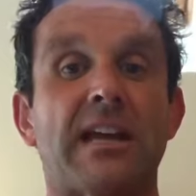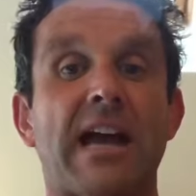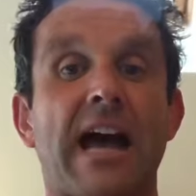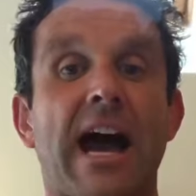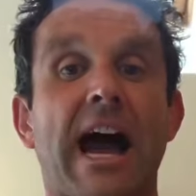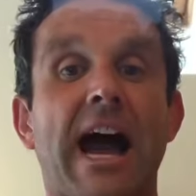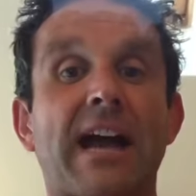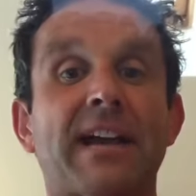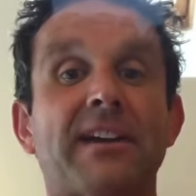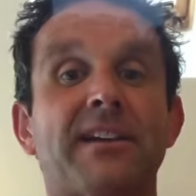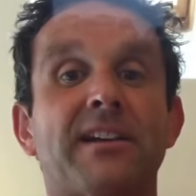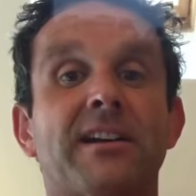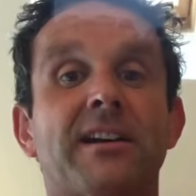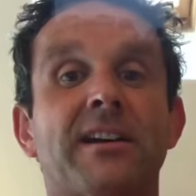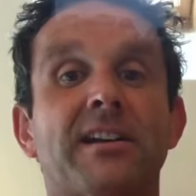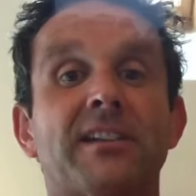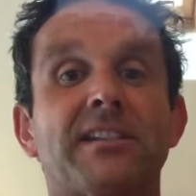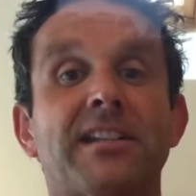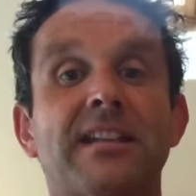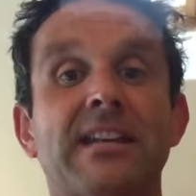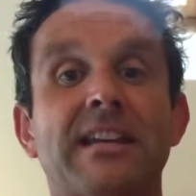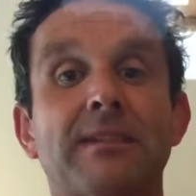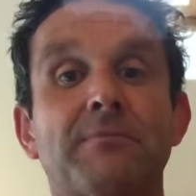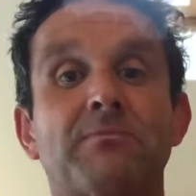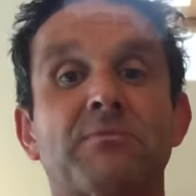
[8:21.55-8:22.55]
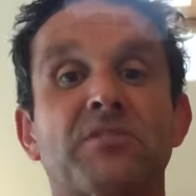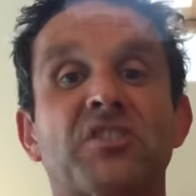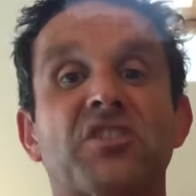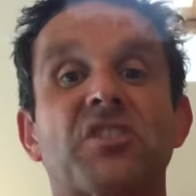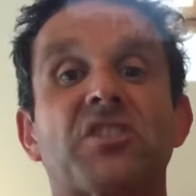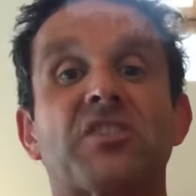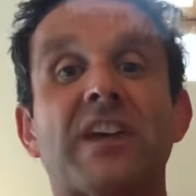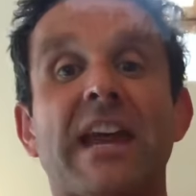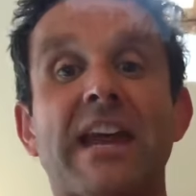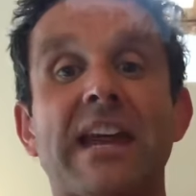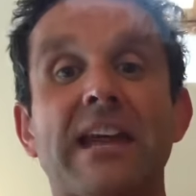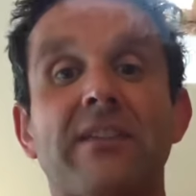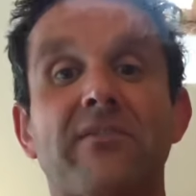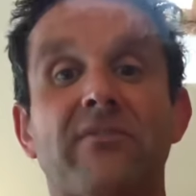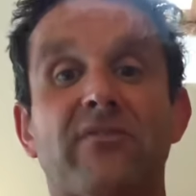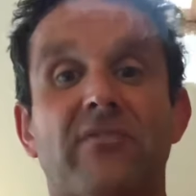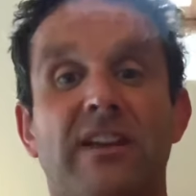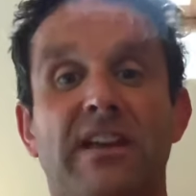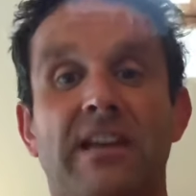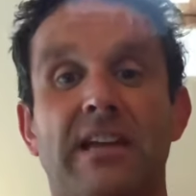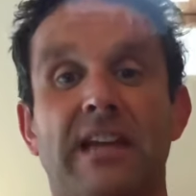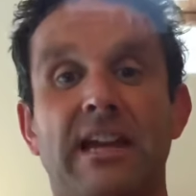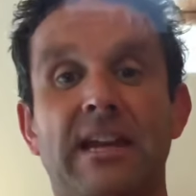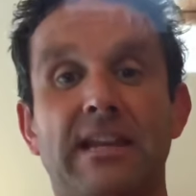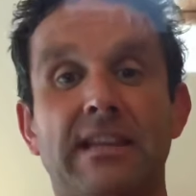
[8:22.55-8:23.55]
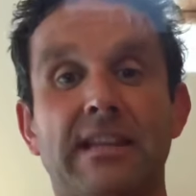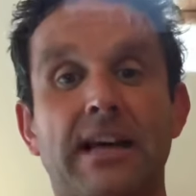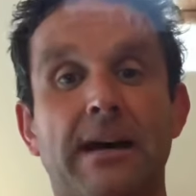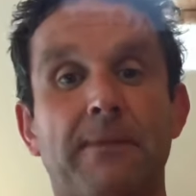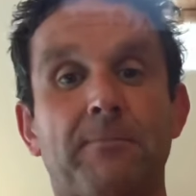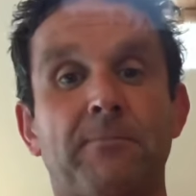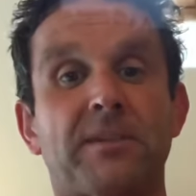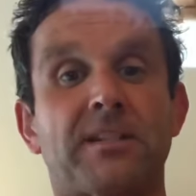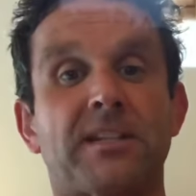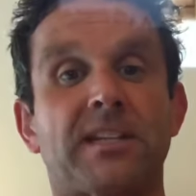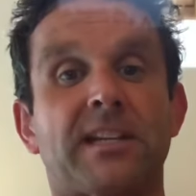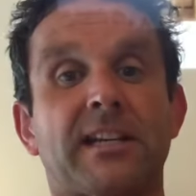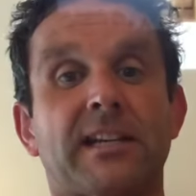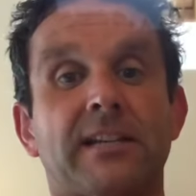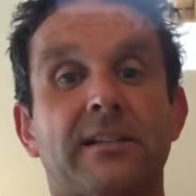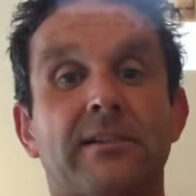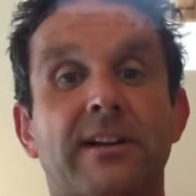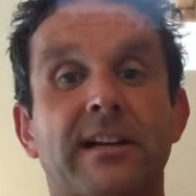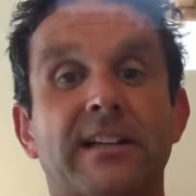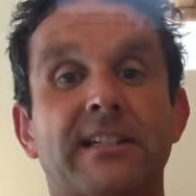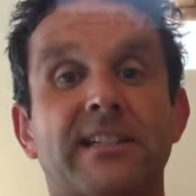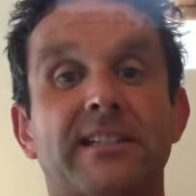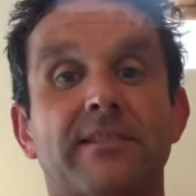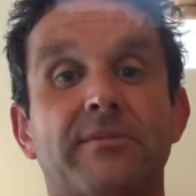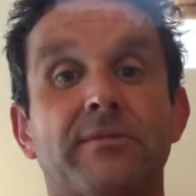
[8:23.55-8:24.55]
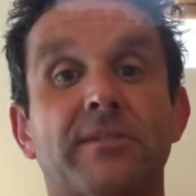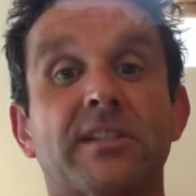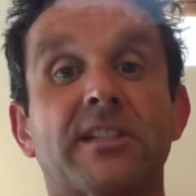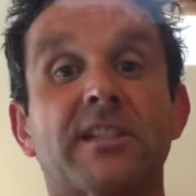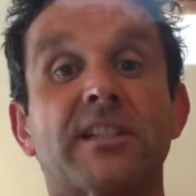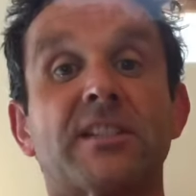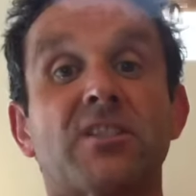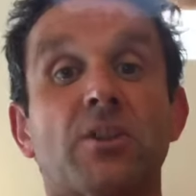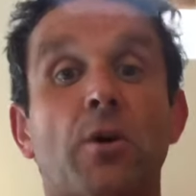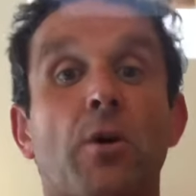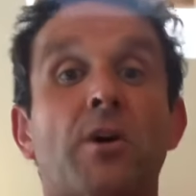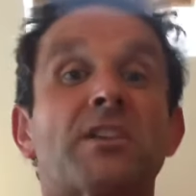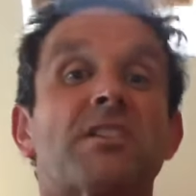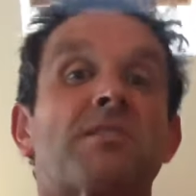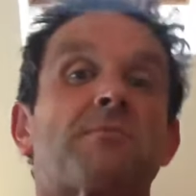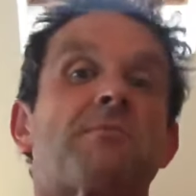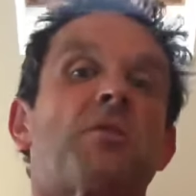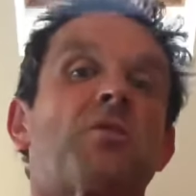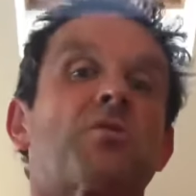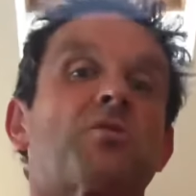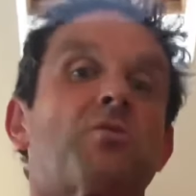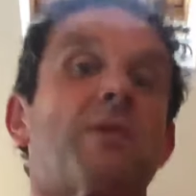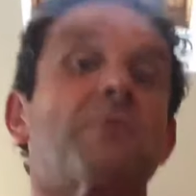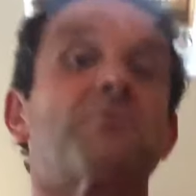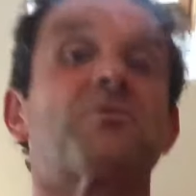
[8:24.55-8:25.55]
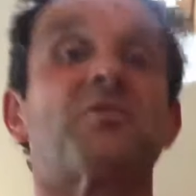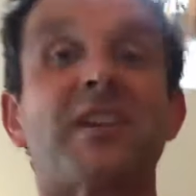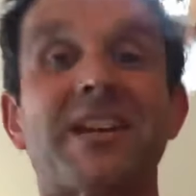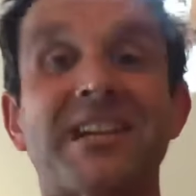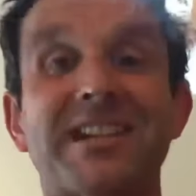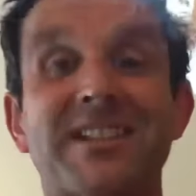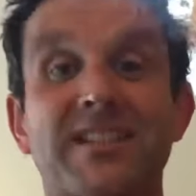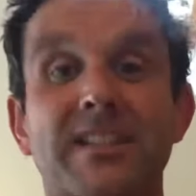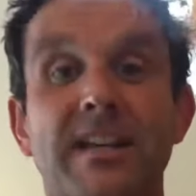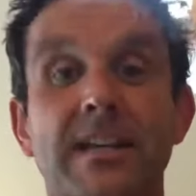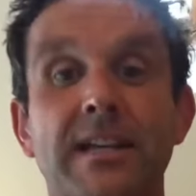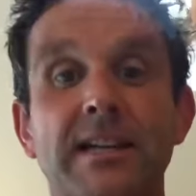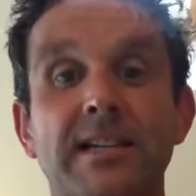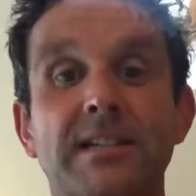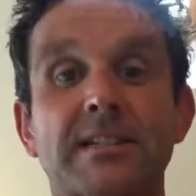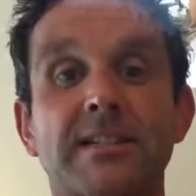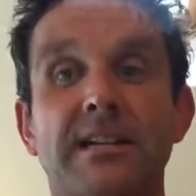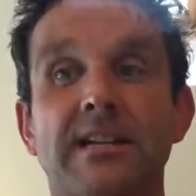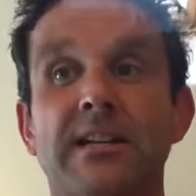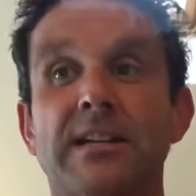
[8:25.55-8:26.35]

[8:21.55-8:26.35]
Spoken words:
and are deemed safe in that particular activity. So I suppose what I'm trying to say is,